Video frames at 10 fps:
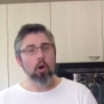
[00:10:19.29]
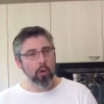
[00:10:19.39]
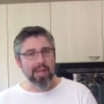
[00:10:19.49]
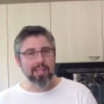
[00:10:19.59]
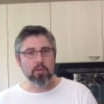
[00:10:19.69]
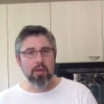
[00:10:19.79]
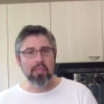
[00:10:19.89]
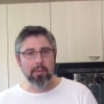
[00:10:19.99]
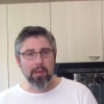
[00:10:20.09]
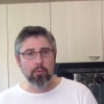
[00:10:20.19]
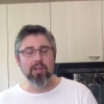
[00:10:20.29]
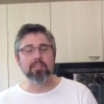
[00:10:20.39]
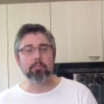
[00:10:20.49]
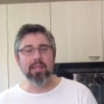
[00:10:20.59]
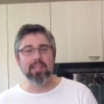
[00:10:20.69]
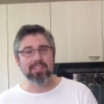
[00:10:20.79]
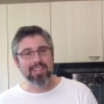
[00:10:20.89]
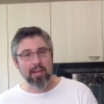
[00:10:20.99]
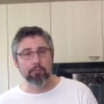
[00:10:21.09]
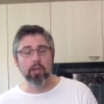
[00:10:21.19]
Okay, so I think my recipe is
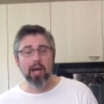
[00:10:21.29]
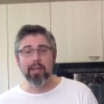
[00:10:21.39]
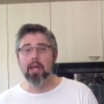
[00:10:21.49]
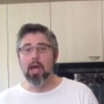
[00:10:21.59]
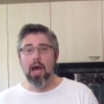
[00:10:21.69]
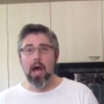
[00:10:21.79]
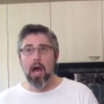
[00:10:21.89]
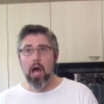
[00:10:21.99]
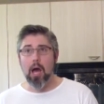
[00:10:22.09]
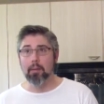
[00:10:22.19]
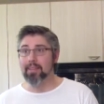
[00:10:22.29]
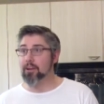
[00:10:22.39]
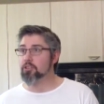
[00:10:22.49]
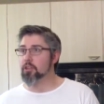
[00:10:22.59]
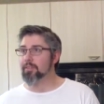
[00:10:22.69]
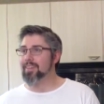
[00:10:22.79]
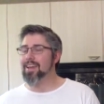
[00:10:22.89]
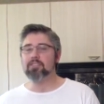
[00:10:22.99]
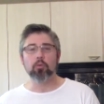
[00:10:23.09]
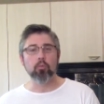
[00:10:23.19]
kind of done. There's a
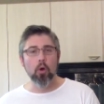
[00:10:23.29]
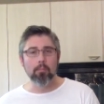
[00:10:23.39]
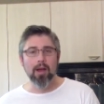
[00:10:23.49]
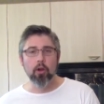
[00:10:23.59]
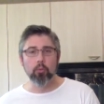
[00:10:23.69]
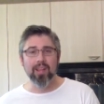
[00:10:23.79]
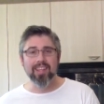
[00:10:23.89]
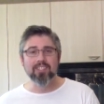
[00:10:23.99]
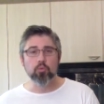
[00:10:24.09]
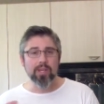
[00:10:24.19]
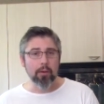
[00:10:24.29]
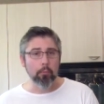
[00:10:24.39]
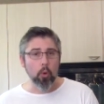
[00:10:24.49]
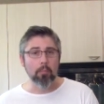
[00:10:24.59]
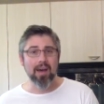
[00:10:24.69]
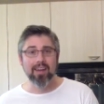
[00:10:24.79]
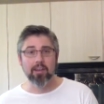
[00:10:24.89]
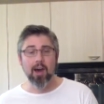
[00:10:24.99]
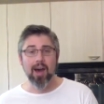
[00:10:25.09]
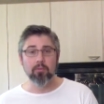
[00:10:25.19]
nice aroma, a really sweet aroma in
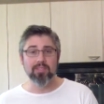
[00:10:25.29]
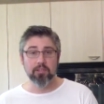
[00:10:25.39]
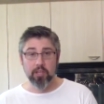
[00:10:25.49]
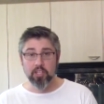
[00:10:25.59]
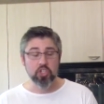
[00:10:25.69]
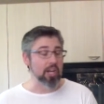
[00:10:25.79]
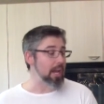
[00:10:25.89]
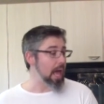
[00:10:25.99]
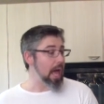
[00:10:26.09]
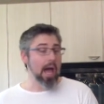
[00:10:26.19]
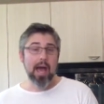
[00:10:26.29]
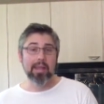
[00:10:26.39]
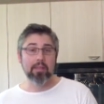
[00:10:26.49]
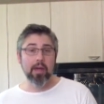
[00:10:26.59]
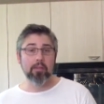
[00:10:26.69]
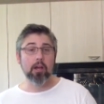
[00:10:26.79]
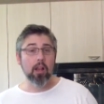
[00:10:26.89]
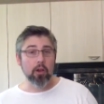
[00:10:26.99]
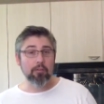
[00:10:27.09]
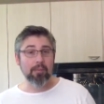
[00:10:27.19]
the house, in the kitchen. And the
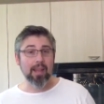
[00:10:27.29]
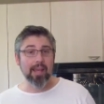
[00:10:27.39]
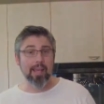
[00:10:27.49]
color of my